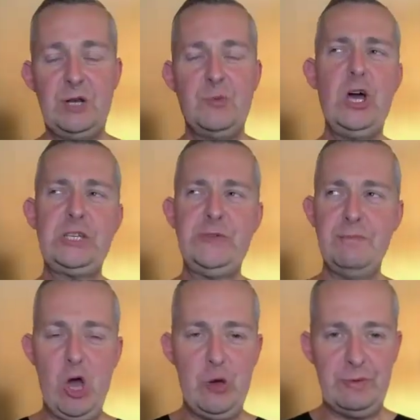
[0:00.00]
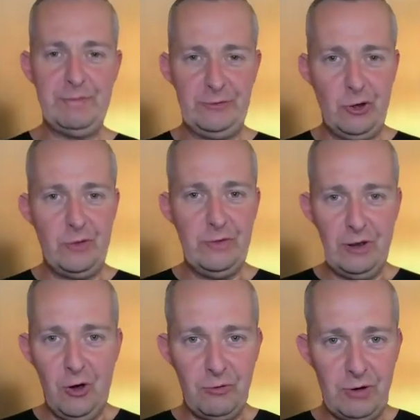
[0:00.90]
it works for the moment, but not in the
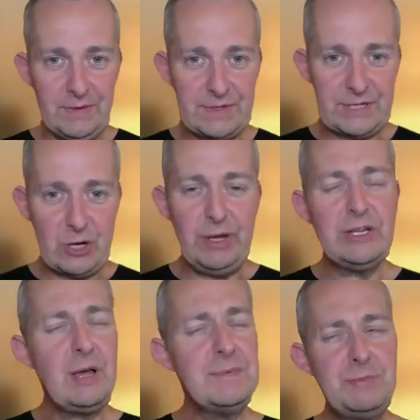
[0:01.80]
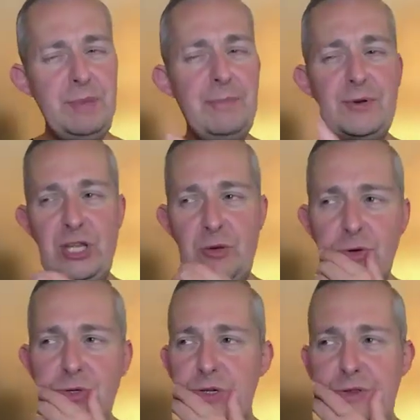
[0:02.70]
long run. So when it comes to publishing,
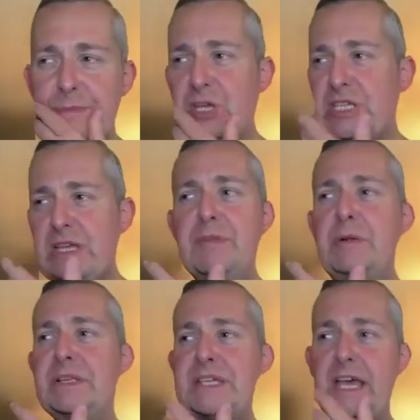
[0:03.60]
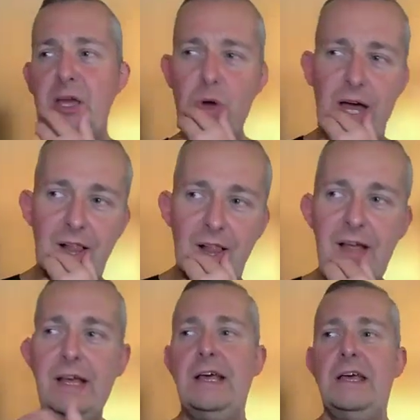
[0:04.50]
what do you think? Because some people say,
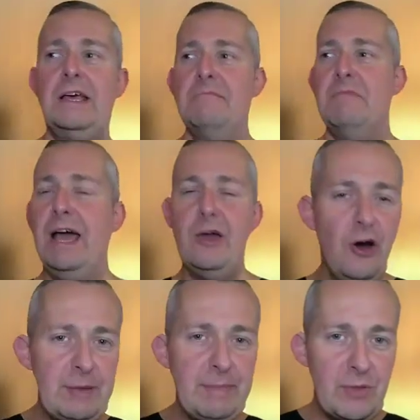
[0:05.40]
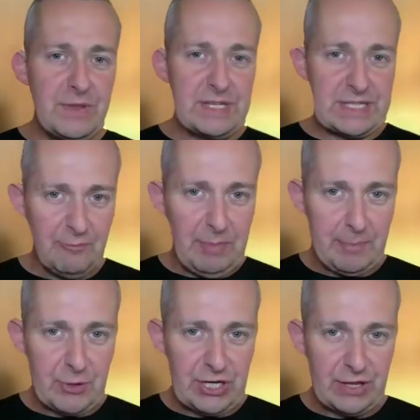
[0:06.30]
well, I heard about the
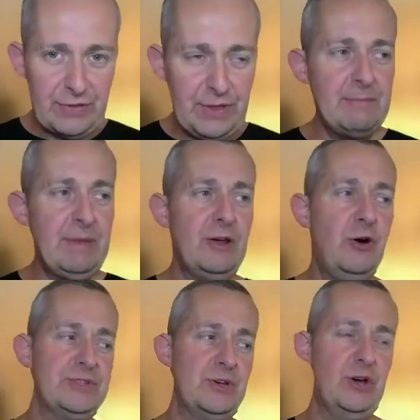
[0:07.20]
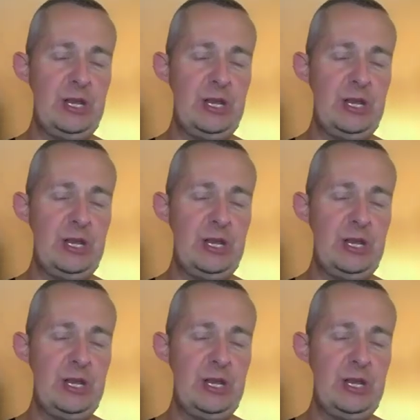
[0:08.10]
self-publishing thing, but I also